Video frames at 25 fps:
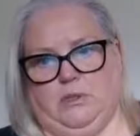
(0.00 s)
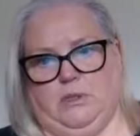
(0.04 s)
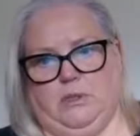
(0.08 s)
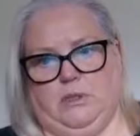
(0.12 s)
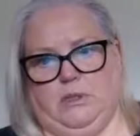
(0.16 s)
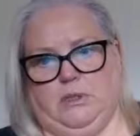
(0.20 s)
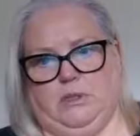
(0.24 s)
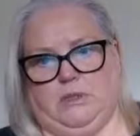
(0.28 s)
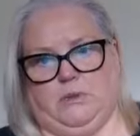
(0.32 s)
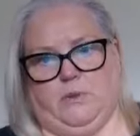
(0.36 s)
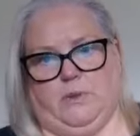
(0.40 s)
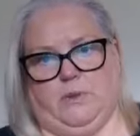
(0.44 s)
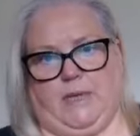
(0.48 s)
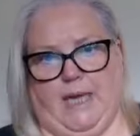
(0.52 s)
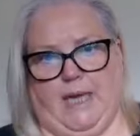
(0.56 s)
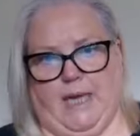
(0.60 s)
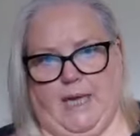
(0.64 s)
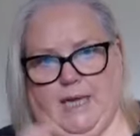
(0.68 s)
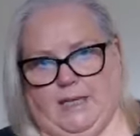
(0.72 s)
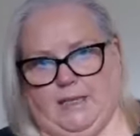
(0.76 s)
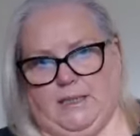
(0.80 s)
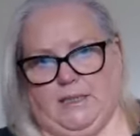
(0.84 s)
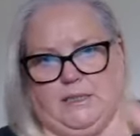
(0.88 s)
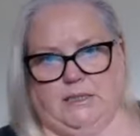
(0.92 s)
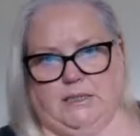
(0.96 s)
So
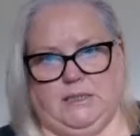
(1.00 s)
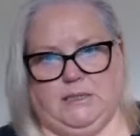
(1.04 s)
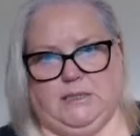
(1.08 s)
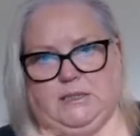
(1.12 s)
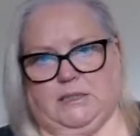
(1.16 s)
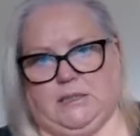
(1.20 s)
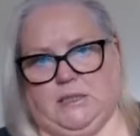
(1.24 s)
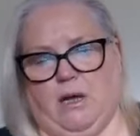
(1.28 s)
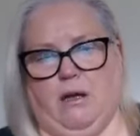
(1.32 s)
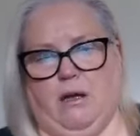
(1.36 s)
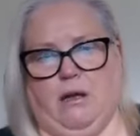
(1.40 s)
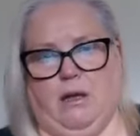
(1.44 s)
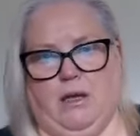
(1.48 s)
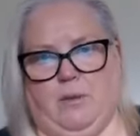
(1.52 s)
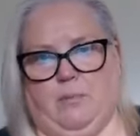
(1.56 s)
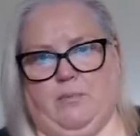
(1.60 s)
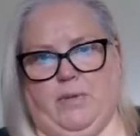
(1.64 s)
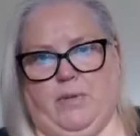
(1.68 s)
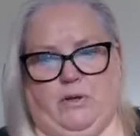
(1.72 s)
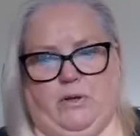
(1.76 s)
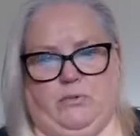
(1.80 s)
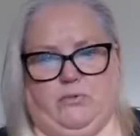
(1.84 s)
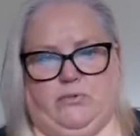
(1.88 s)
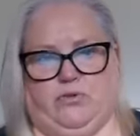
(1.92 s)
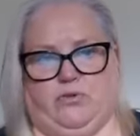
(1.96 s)
again, this is a time
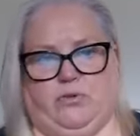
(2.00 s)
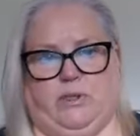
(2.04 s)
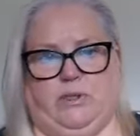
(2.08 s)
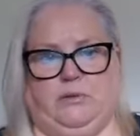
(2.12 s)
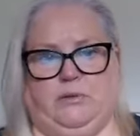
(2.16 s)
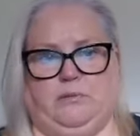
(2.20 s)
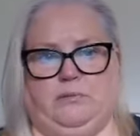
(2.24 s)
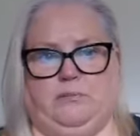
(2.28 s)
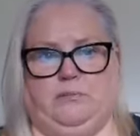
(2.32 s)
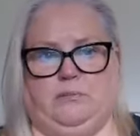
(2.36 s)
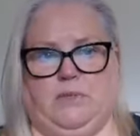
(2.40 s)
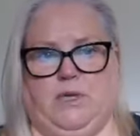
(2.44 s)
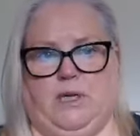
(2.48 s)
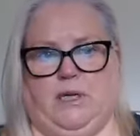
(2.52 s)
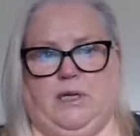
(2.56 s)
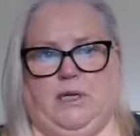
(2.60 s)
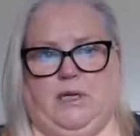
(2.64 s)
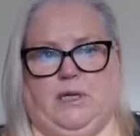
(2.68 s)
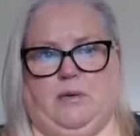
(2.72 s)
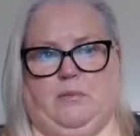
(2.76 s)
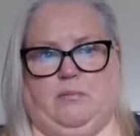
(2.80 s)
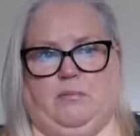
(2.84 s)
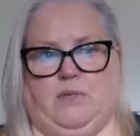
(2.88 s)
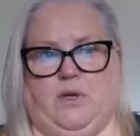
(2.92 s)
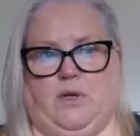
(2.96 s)
boundary.
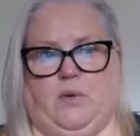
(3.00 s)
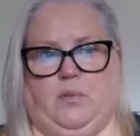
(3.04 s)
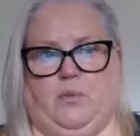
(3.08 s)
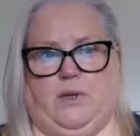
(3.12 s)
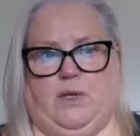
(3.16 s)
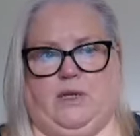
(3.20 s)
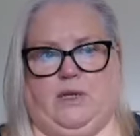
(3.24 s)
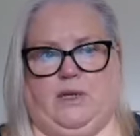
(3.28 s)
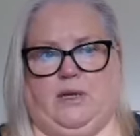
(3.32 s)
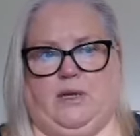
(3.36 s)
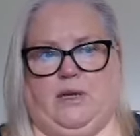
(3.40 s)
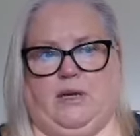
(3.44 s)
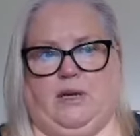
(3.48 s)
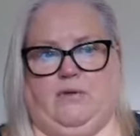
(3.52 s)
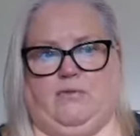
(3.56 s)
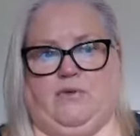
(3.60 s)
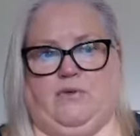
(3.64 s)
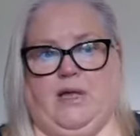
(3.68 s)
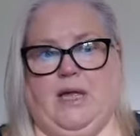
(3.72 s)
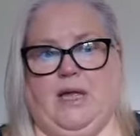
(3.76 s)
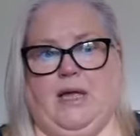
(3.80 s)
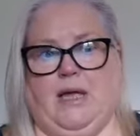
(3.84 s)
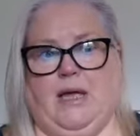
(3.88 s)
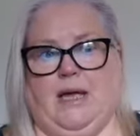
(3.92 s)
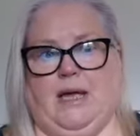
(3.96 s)
that we can have.
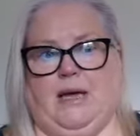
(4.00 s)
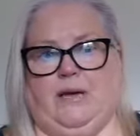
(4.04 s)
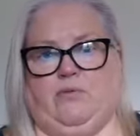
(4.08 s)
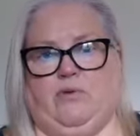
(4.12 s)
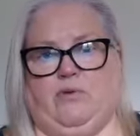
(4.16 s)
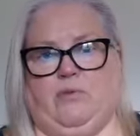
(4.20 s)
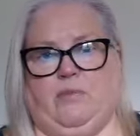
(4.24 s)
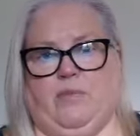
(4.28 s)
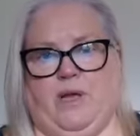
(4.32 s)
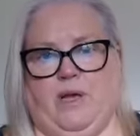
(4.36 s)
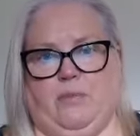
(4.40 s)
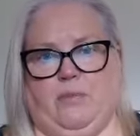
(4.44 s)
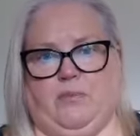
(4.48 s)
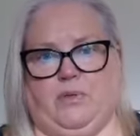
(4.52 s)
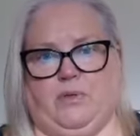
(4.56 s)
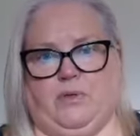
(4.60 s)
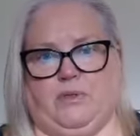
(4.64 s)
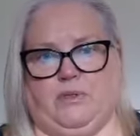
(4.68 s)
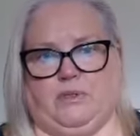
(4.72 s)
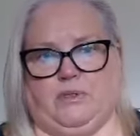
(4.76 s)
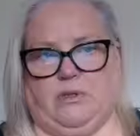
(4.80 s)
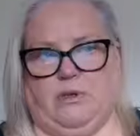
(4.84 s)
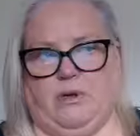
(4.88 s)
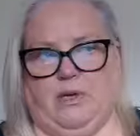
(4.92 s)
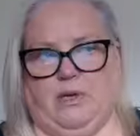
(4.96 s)
And
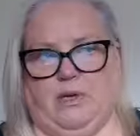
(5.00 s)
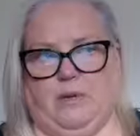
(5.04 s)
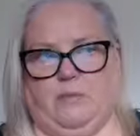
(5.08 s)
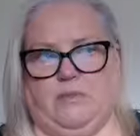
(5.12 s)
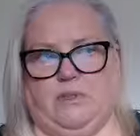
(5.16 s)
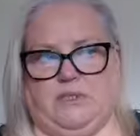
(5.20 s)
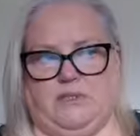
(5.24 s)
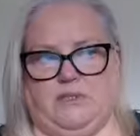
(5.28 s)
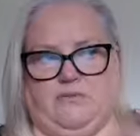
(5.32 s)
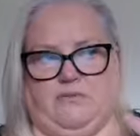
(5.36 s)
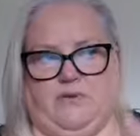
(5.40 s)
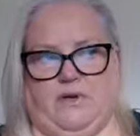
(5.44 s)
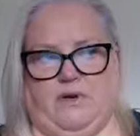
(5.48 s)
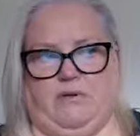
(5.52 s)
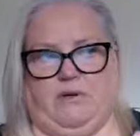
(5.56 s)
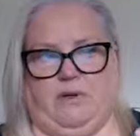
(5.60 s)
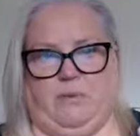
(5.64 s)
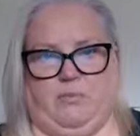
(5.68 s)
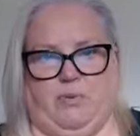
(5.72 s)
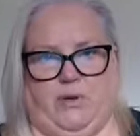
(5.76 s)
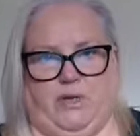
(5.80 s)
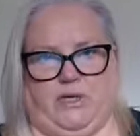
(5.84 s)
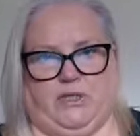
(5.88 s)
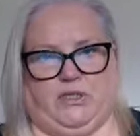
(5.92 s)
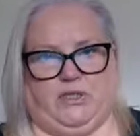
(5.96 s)
remember, time is a very
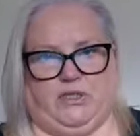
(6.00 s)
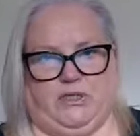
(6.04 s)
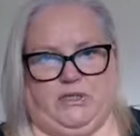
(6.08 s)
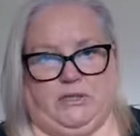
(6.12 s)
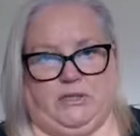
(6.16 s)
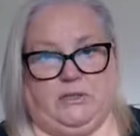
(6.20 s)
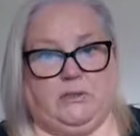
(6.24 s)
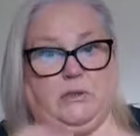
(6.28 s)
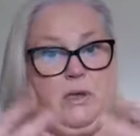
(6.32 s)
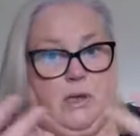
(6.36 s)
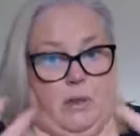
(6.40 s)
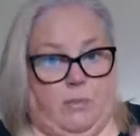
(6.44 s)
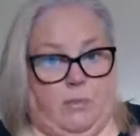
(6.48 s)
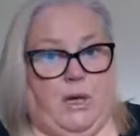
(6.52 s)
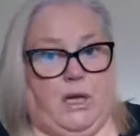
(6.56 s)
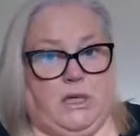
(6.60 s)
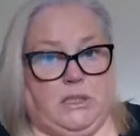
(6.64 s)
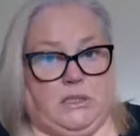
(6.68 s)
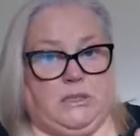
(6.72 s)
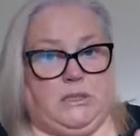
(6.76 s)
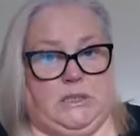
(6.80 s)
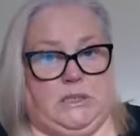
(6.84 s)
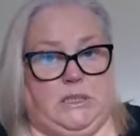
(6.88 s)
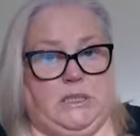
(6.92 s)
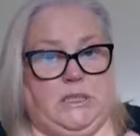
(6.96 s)
precious
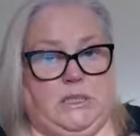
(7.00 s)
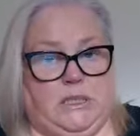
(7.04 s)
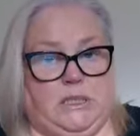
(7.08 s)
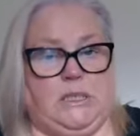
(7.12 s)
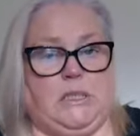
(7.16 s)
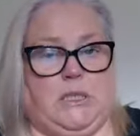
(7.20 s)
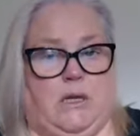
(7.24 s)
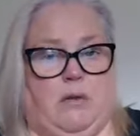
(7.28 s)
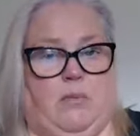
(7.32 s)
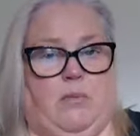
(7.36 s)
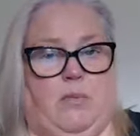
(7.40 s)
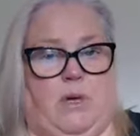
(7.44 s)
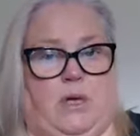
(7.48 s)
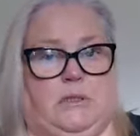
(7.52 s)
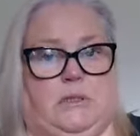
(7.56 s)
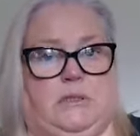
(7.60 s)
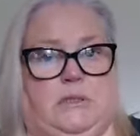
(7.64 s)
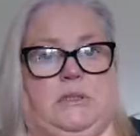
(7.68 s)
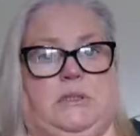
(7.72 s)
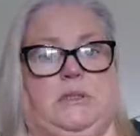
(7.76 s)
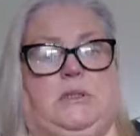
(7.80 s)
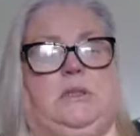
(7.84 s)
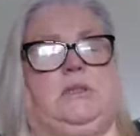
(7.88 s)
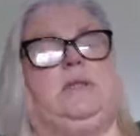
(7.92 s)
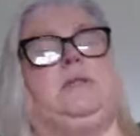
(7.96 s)
commodity. It is a
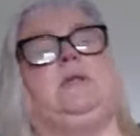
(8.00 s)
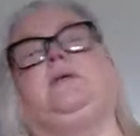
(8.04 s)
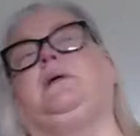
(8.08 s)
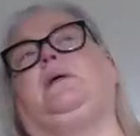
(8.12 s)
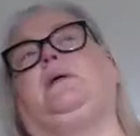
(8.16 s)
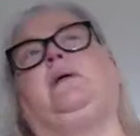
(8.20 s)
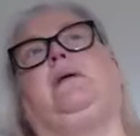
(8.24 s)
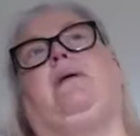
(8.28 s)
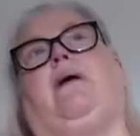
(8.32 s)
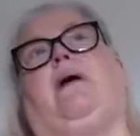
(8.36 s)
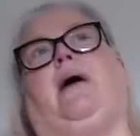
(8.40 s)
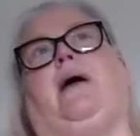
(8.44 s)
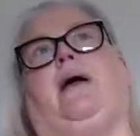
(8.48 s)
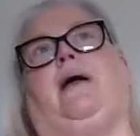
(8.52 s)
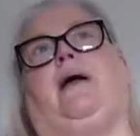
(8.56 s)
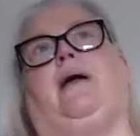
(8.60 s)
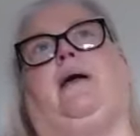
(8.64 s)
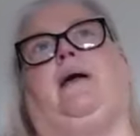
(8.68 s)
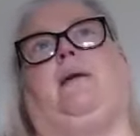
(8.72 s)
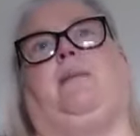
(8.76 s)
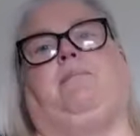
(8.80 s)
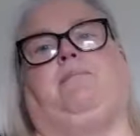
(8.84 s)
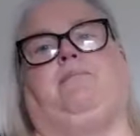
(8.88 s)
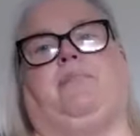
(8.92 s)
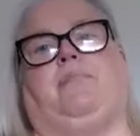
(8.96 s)
commodity.
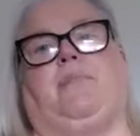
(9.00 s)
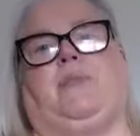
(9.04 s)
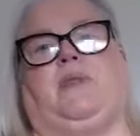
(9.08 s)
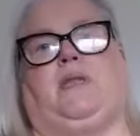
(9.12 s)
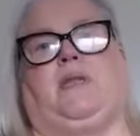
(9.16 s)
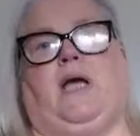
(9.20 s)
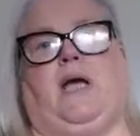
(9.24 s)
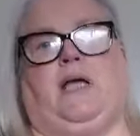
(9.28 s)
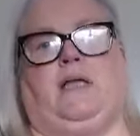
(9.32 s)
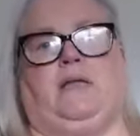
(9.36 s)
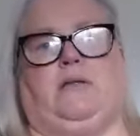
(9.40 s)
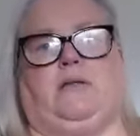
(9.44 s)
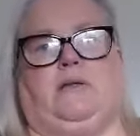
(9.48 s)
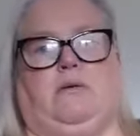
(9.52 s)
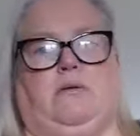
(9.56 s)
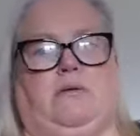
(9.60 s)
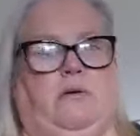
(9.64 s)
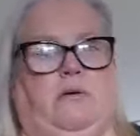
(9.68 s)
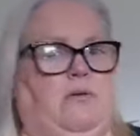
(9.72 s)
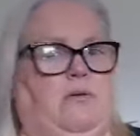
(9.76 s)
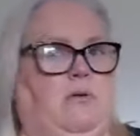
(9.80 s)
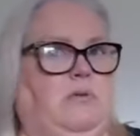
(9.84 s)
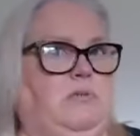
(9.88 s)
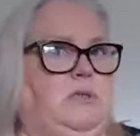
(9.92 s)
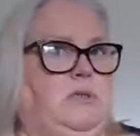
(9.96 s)
And there
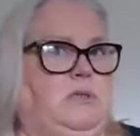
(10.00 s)
are only